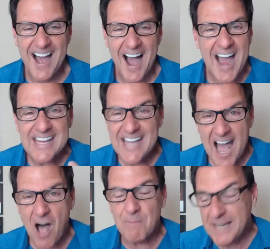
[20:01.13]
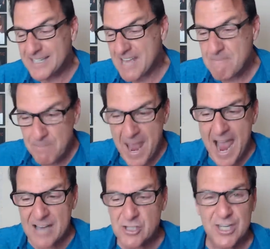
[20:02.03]
I yell because I'm
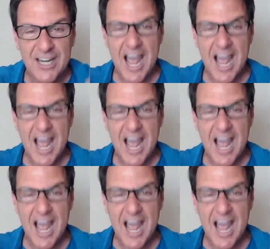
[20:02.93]
passionate.